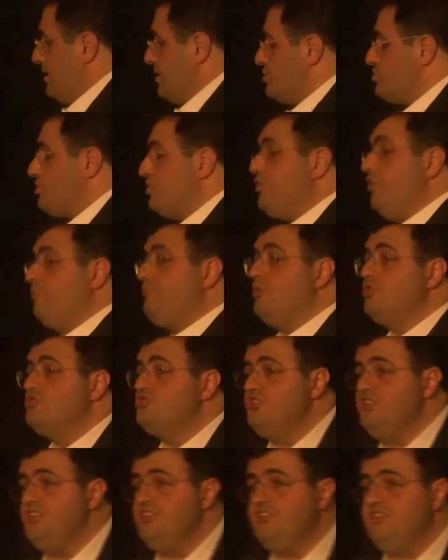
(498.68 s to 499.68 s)
So the
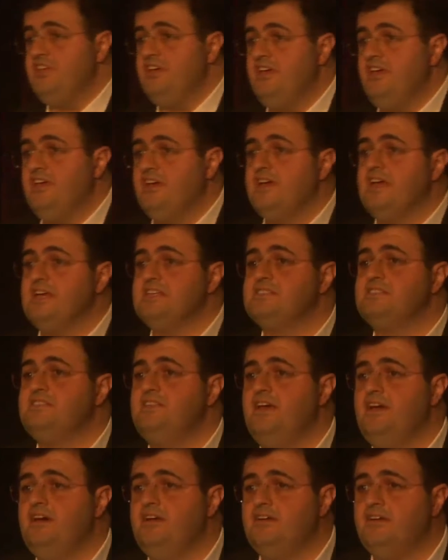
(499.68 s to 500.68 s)
opportunity is
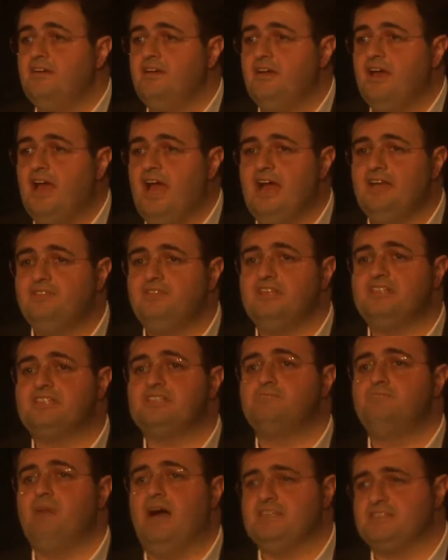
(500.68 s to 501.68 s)
there, and
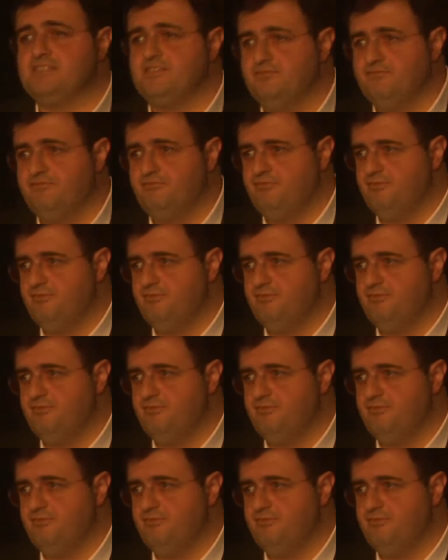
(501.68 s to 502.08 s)
it's massive.